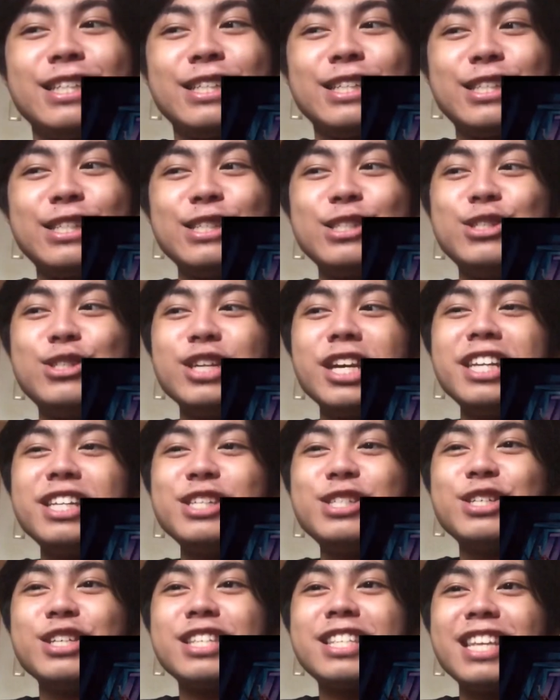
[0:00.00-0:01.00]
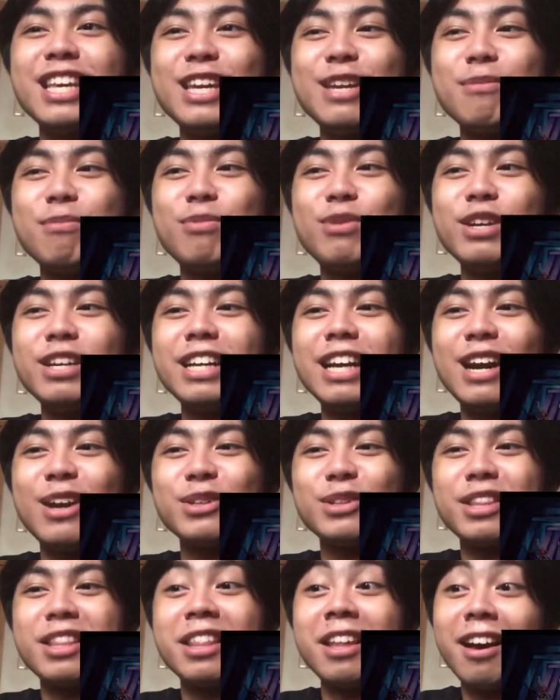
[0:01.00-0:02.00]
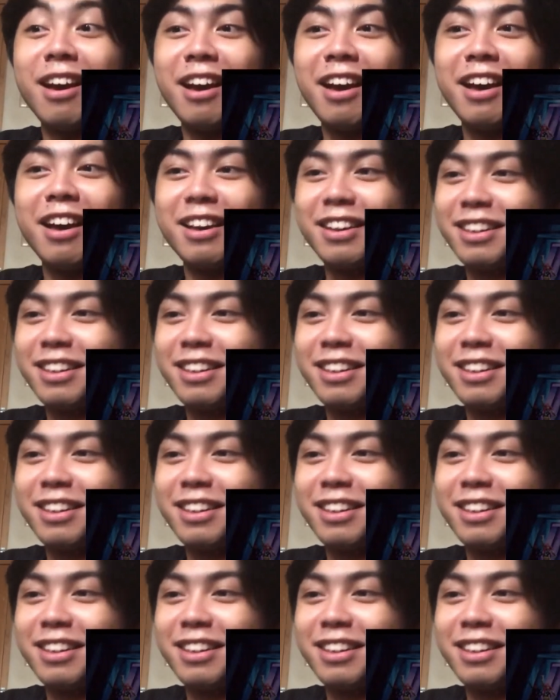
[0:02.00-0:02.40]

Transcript: Did Jenny just say, bring out the